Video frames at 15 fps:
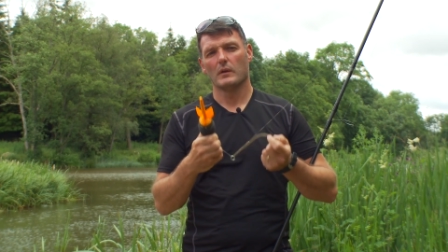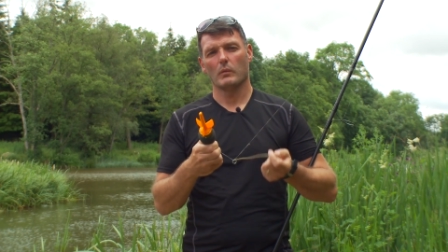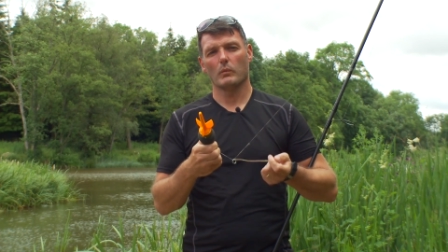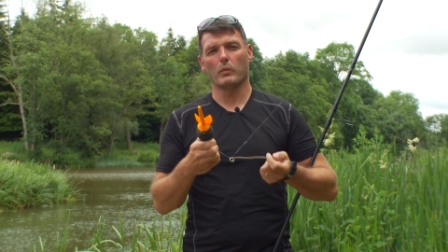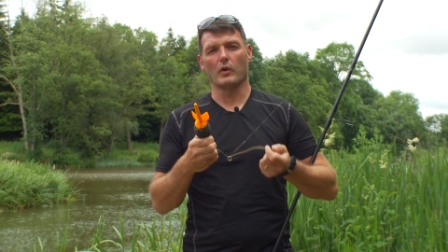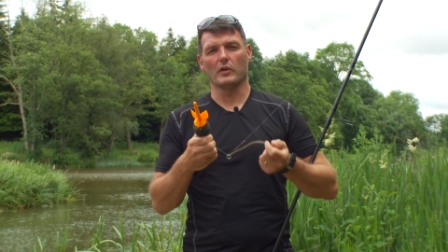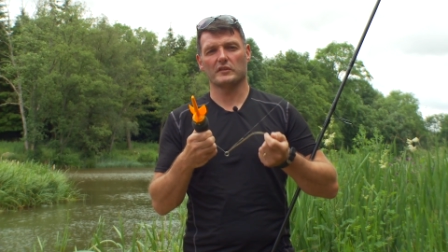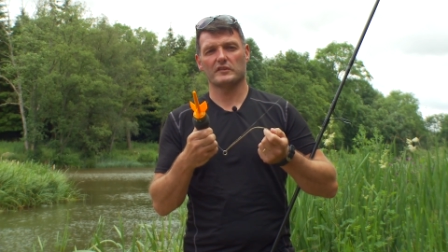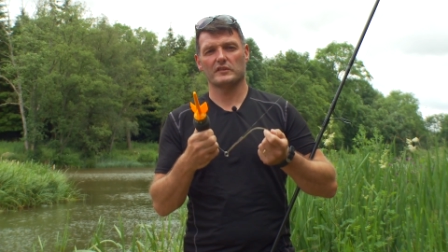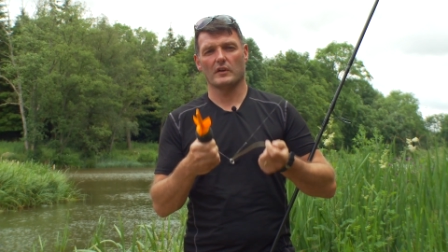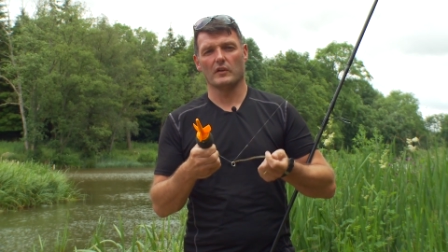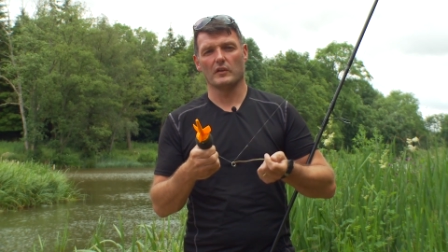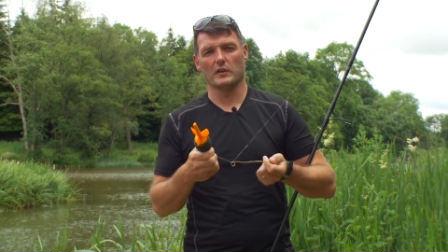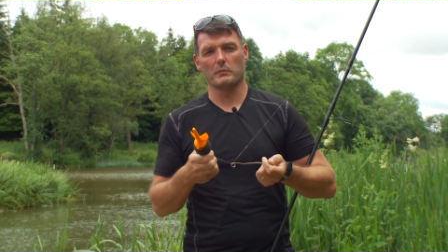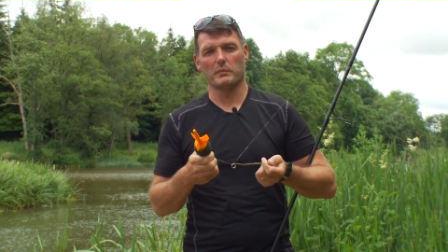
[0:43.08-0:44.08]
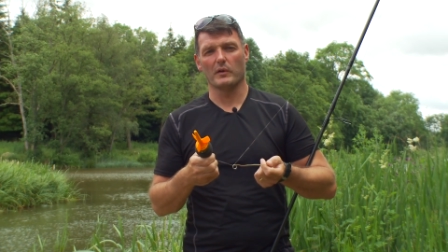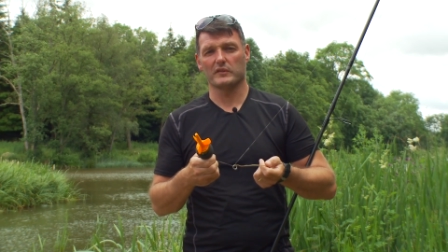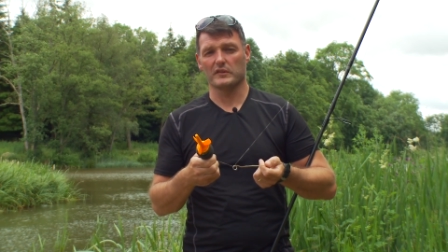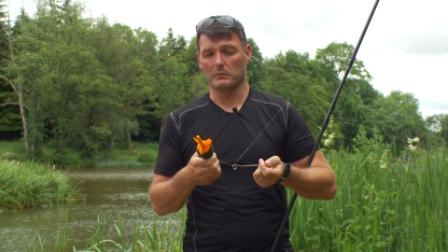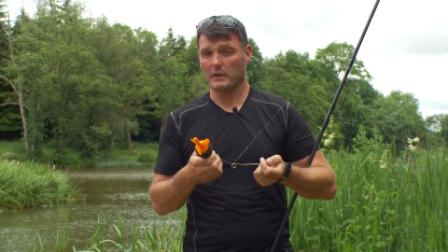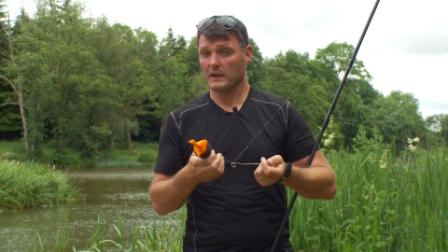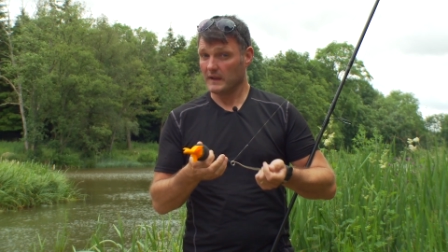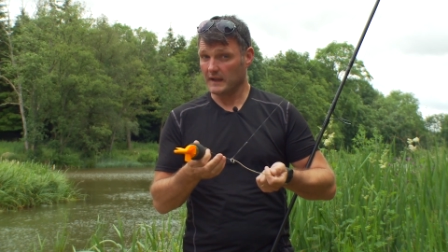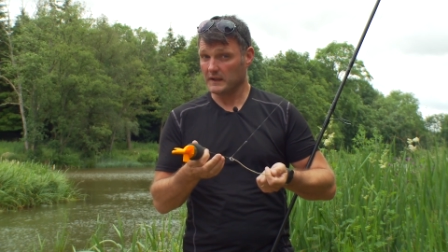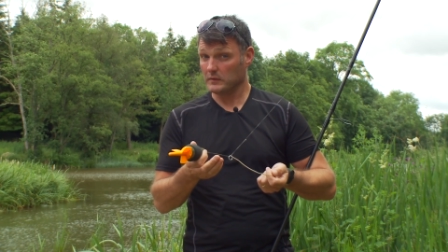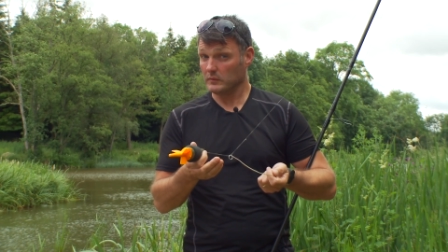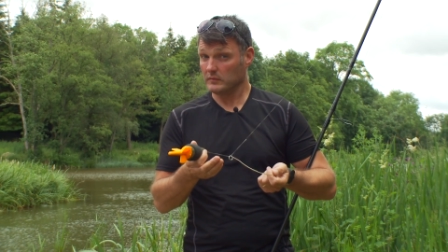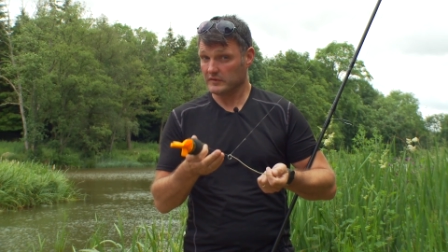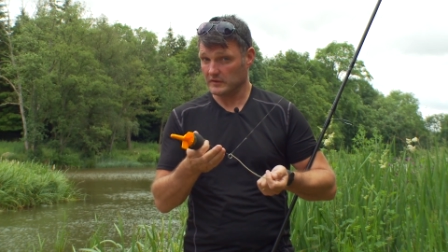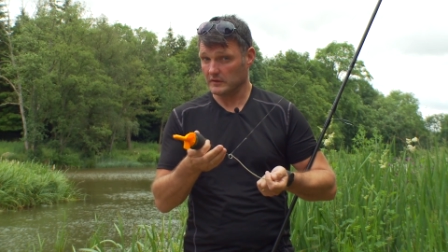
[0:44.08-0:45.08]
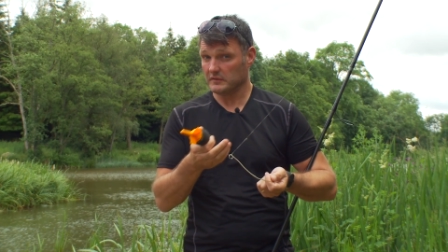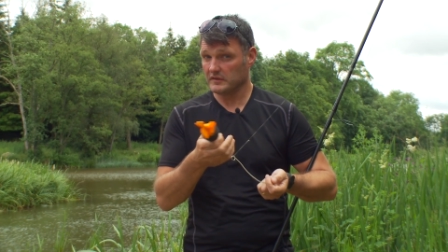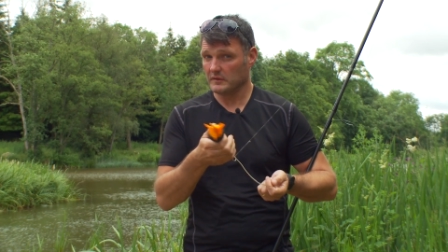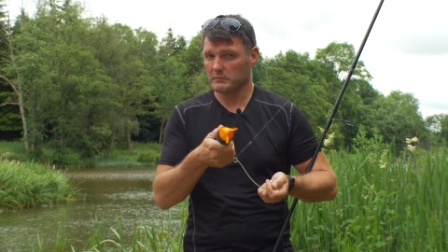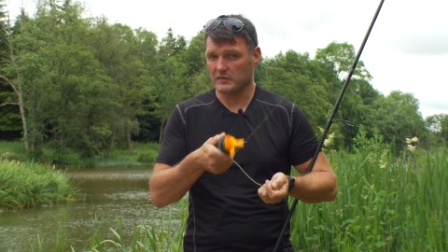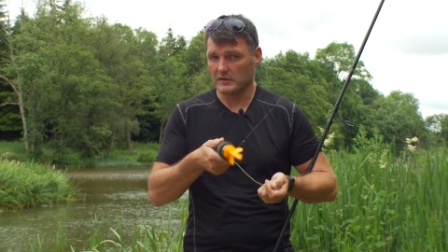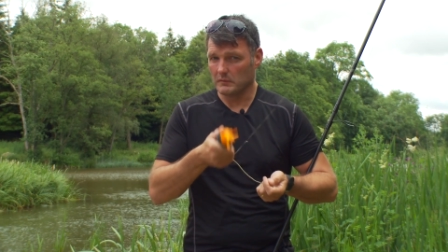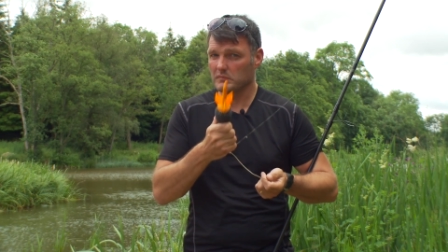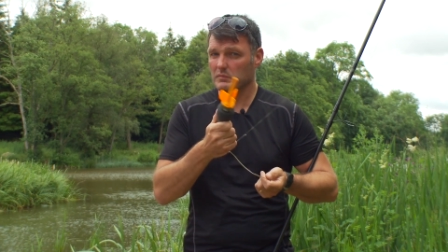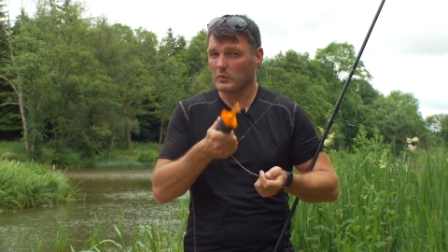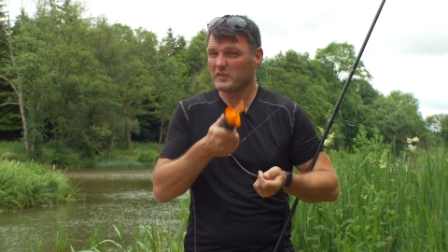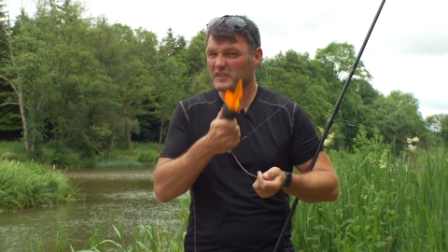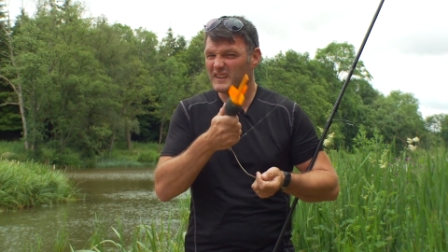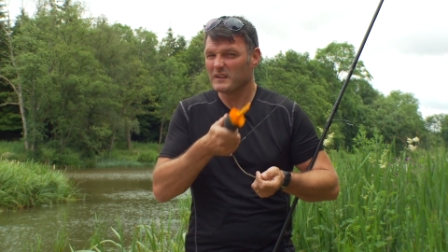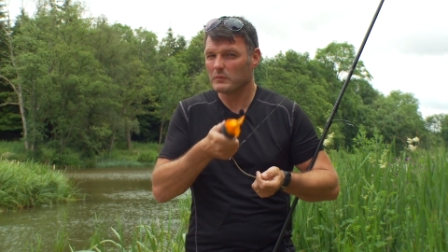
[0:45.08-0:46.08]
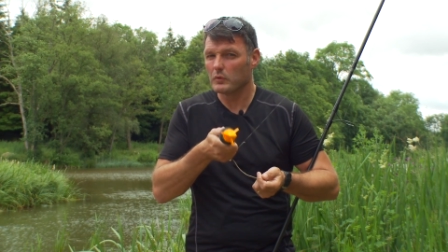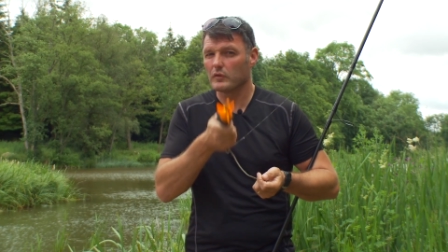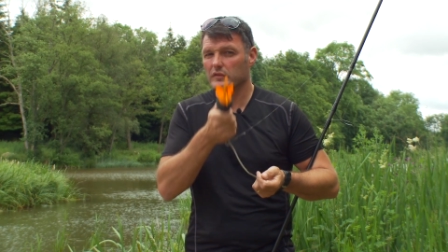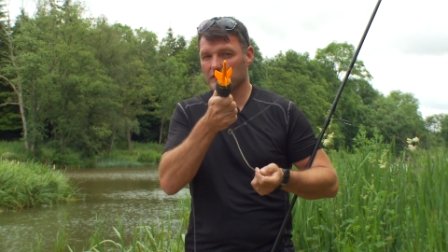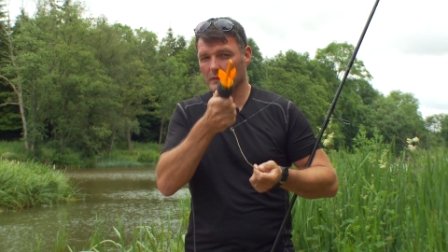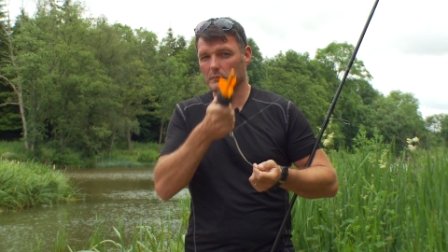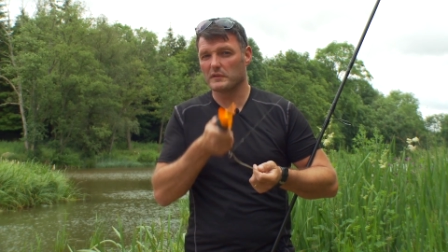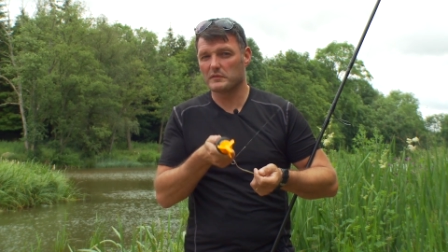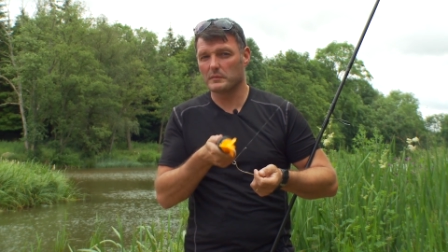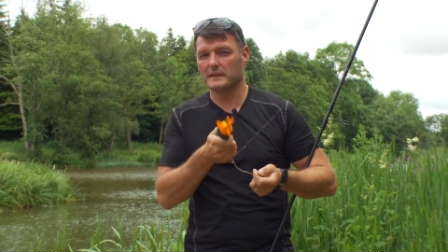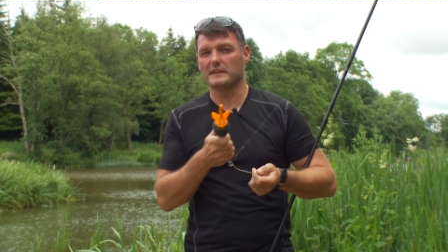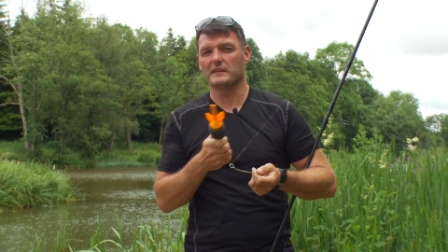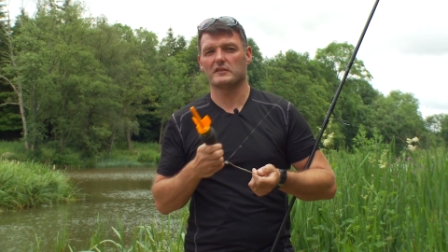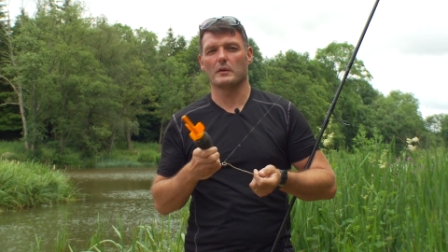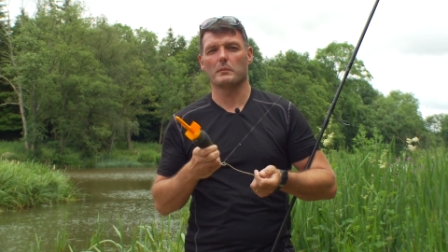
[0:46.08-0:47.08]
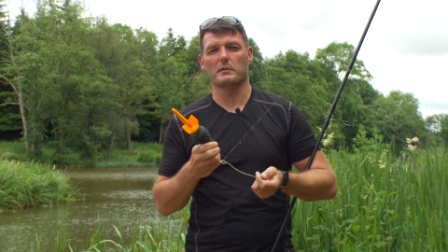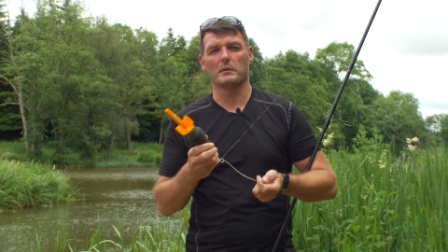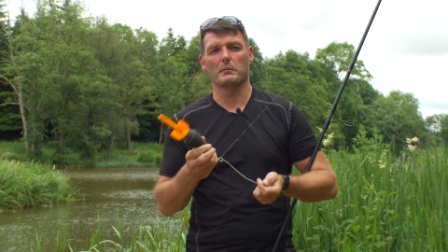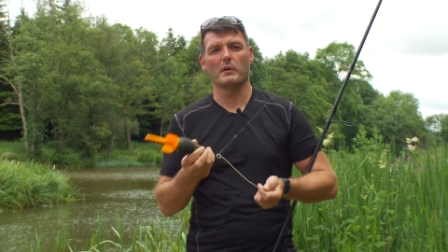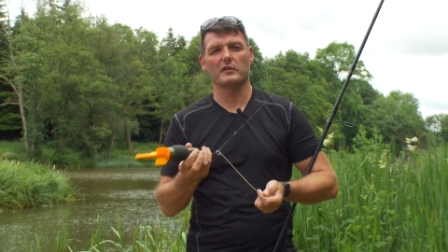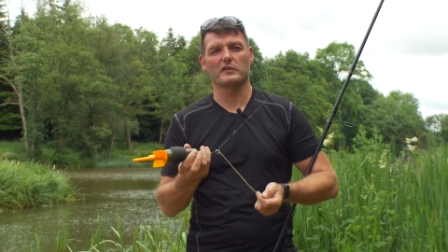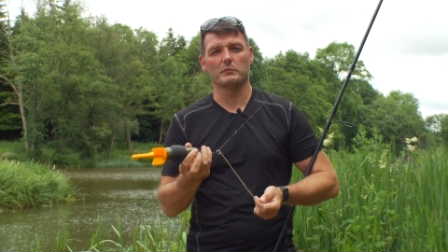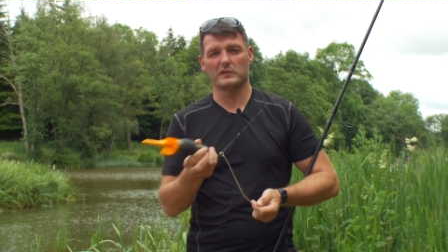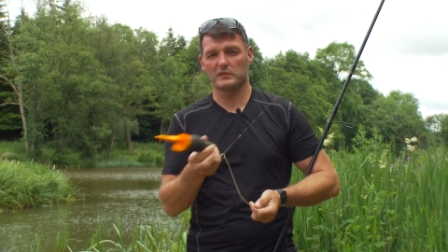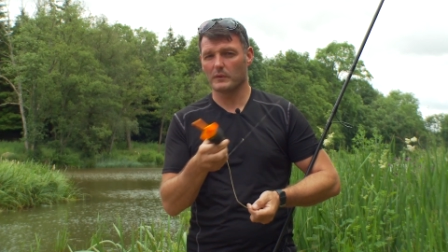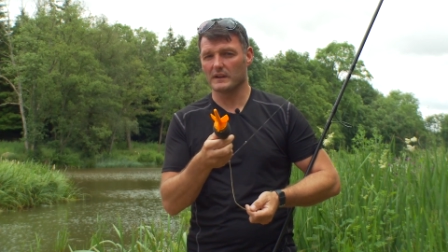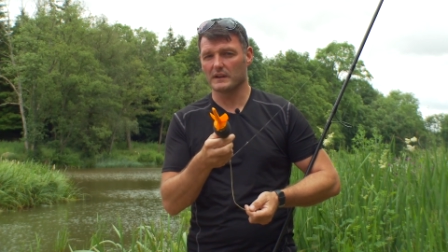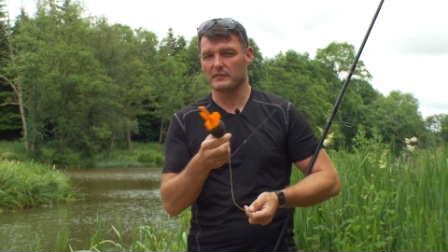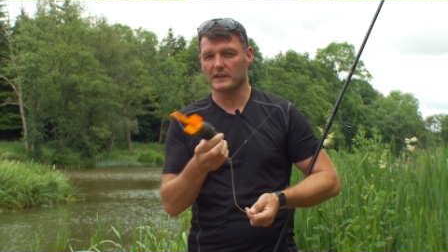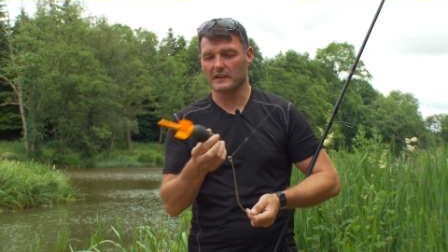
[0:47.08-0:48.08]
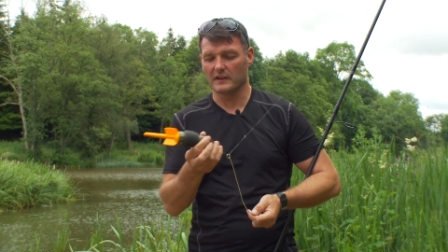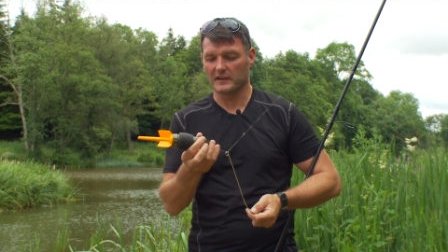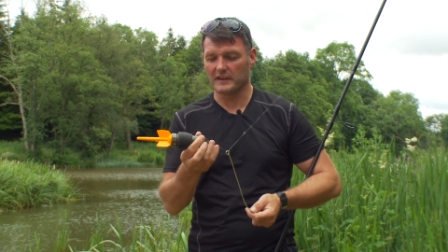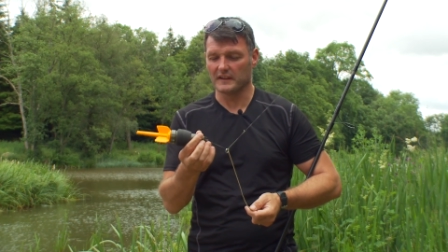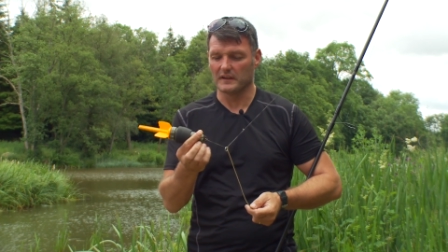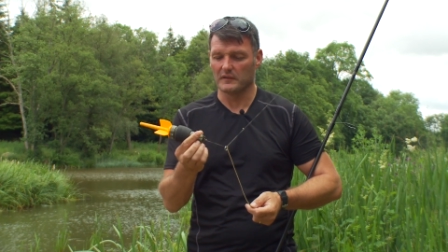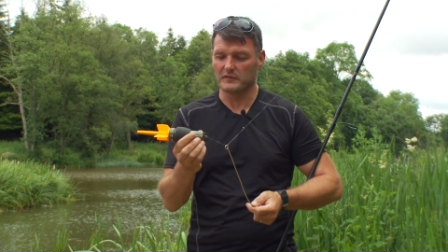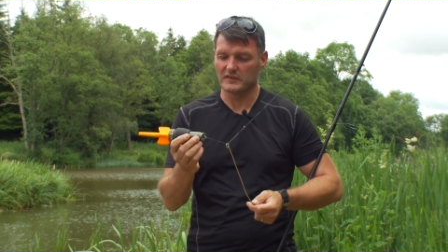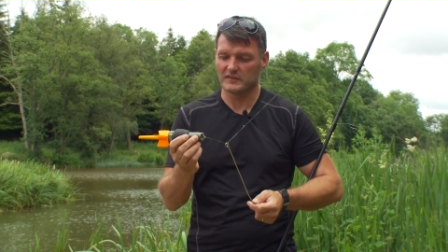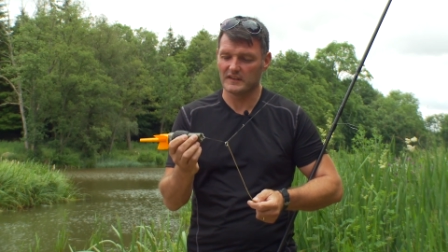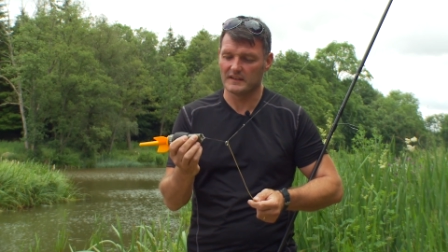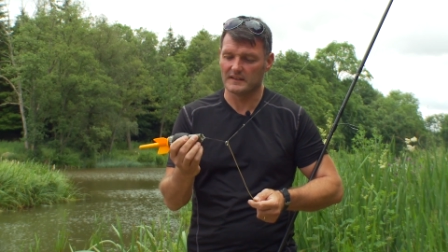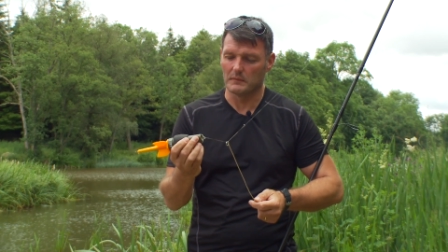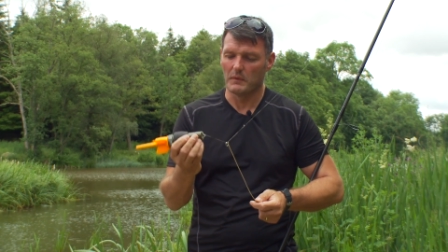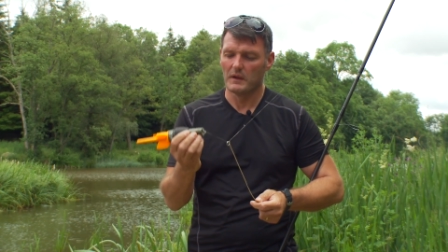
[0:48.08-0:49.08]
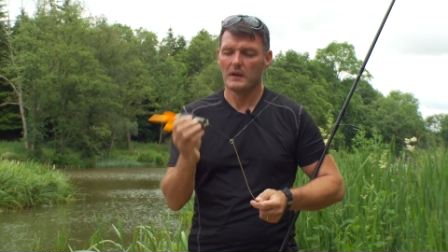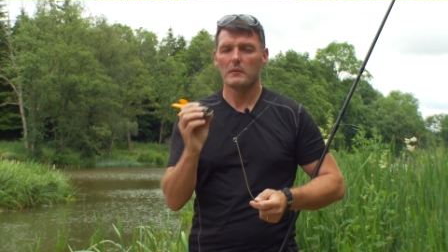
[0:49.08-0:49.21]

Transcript: what's on the bottom, and also sometimes what's in the water in between the top and the bottom as well, if you're lucky enough to see them.